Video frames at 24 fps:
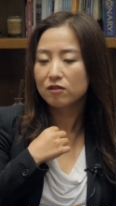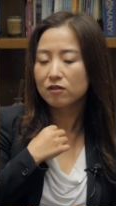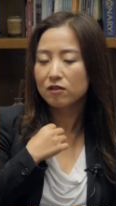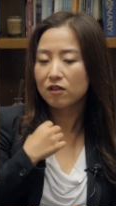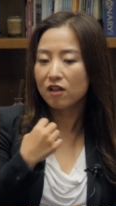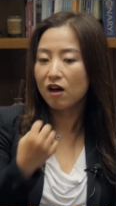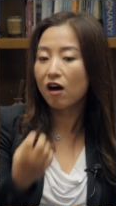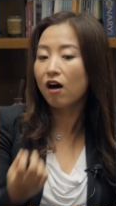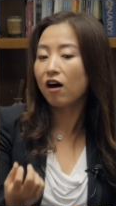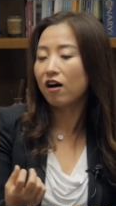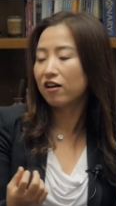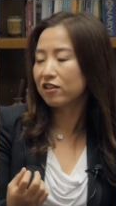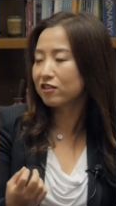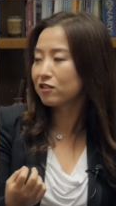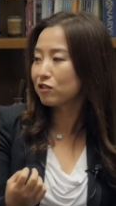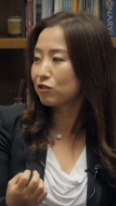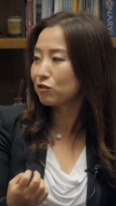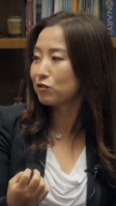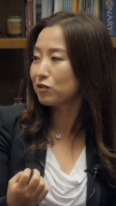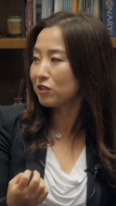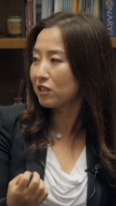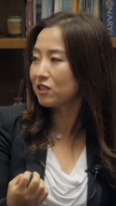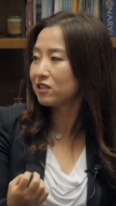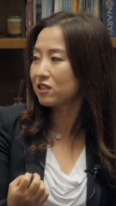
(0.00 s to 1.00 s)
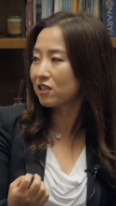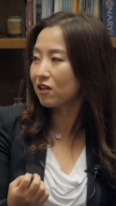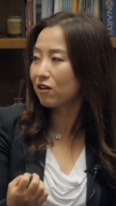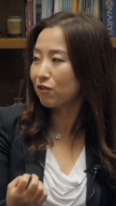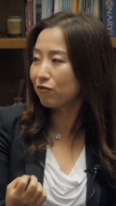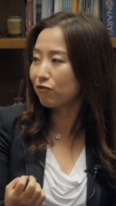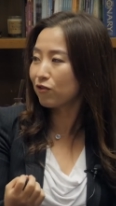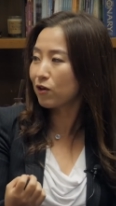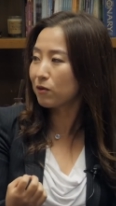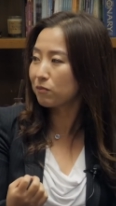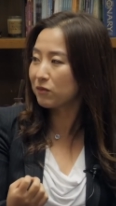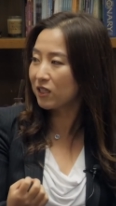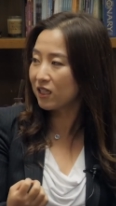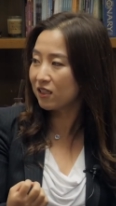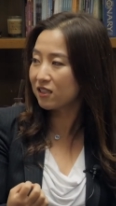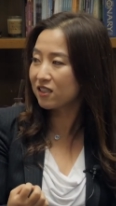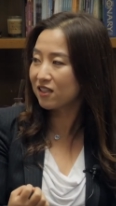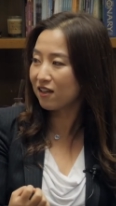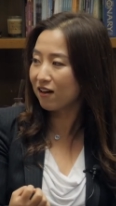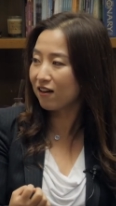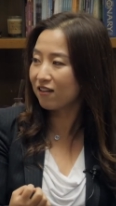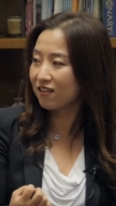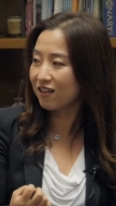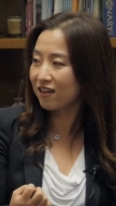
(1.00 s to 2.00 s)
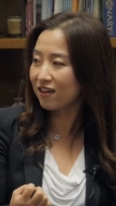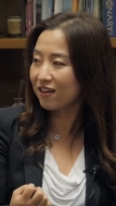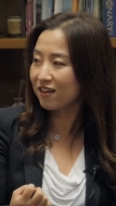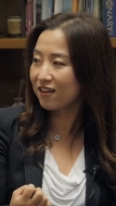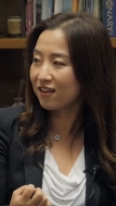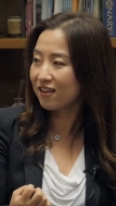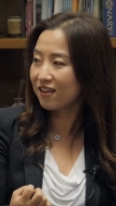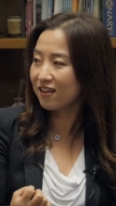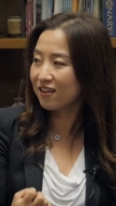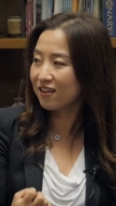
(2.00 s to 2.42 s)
learn from each other.